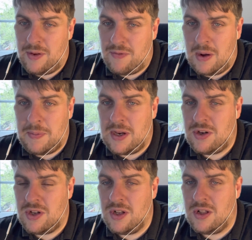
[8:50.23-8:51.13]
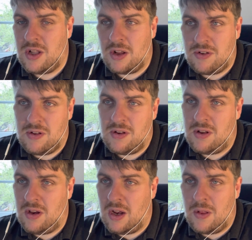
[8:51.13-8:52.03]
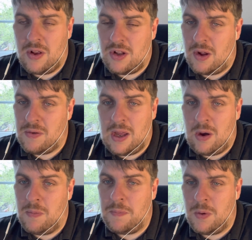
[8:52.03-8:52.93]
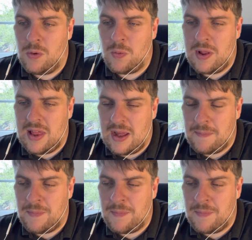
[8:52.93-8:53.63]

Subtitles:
the rubbish that don't get on board with him.